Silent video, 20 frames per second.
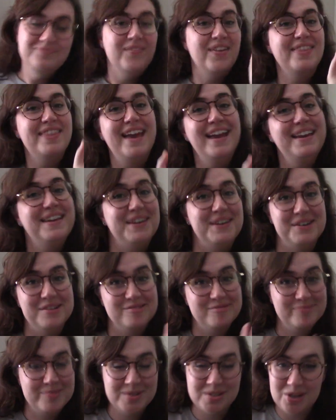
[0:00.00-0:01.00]
Thank
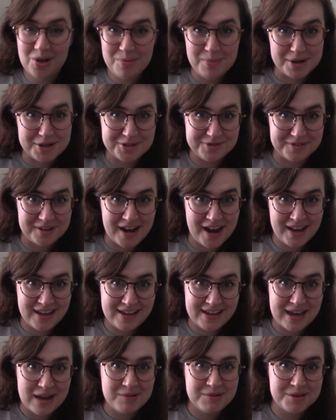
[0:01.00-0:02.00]
you so much for
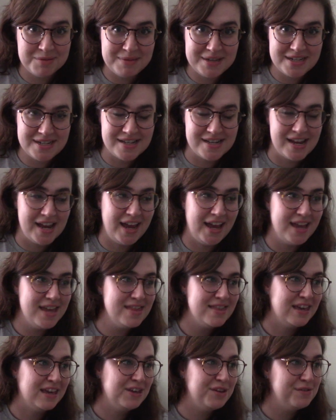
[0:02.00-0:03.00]
hanging out with me today.
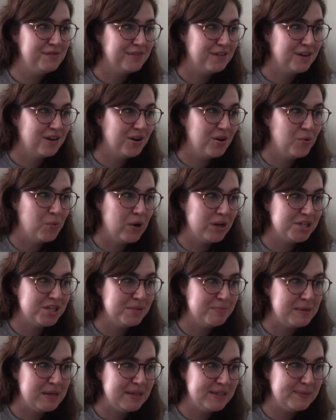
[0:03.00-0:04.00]
Thank you for
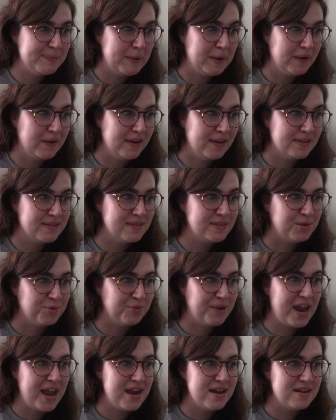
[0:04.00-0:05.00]
watching me experience the
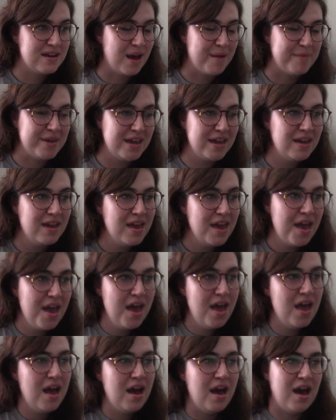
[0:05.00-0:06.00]
rain coming.
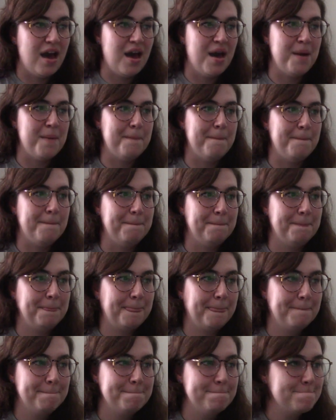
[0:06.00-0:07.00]

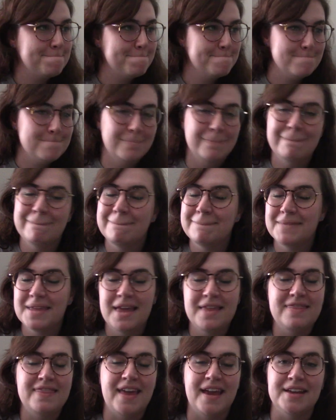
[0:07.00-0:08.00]

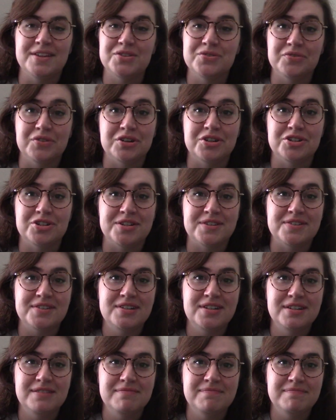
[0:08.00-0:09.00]
Thanks for
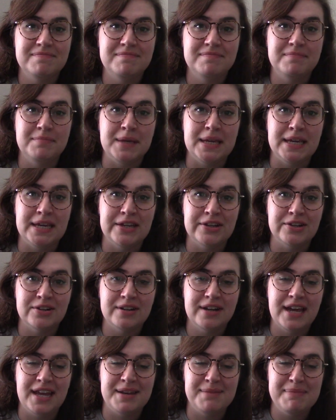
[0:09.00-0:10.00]
just being
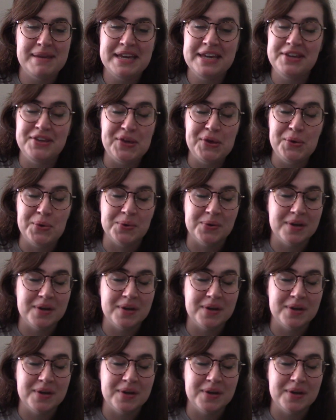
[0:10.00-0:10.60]
here and being you.